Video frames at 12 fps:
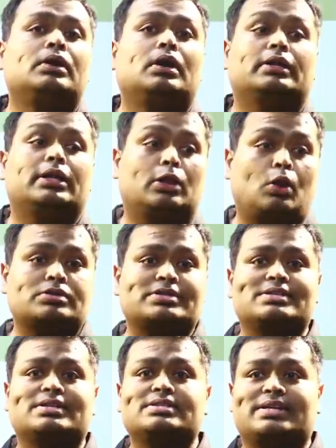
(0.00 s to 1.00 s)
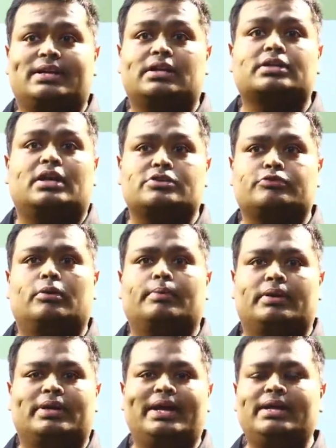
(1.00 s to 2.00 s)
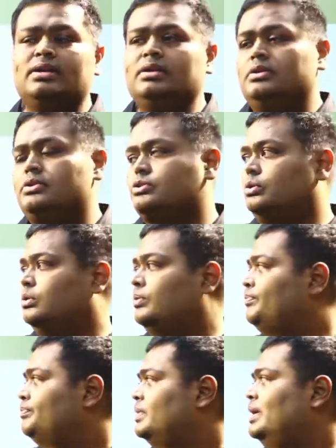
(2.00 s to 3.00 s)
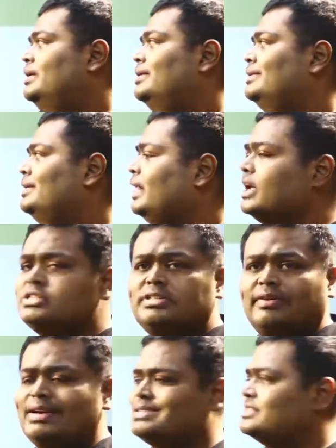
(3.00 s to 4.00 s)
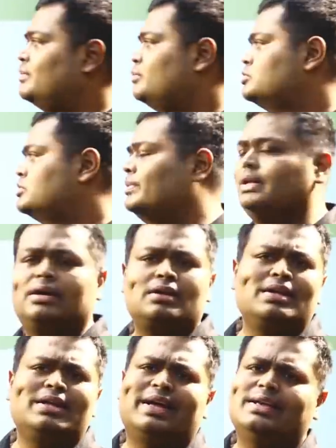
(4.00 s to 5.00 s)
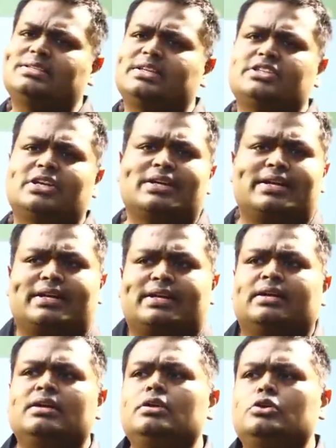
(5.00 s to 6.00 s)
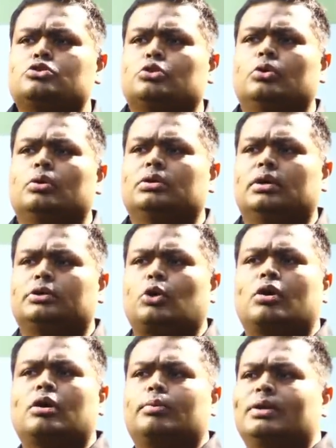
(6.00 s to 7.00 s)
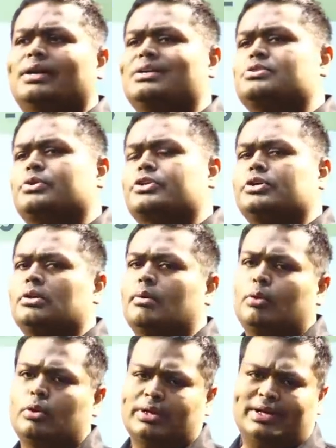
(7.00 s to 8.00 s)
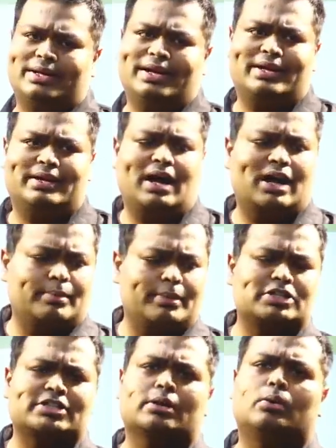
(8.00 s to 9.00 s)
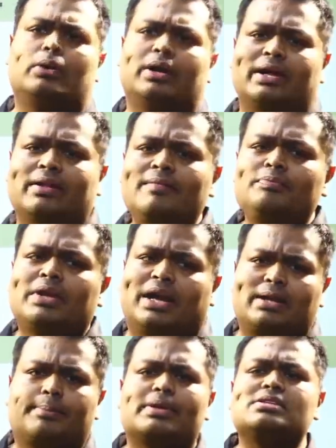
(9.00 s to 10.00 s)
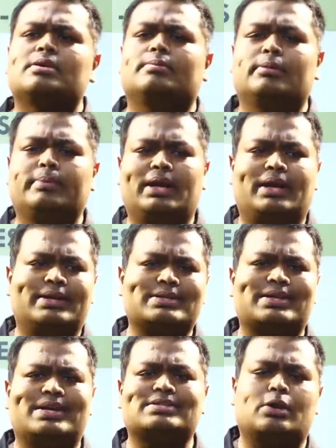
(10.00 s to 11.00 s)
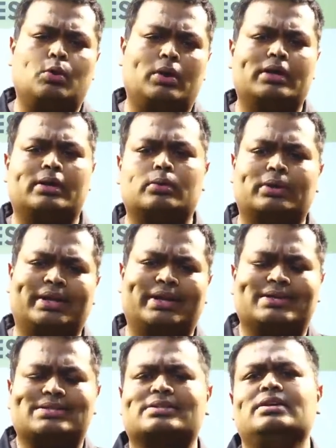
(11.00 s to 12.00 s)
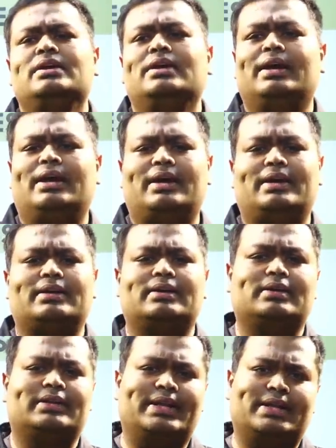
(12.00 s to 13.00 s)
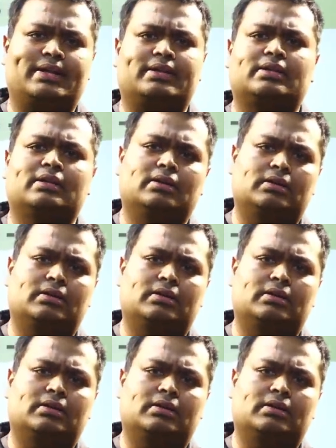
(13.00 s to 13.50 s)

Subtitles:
the losses inside the transformer, right? So the last device is supposed to be the AC generator. So the talk about the construction about it and the armature coil and the principle behind this, as the coil rotates and then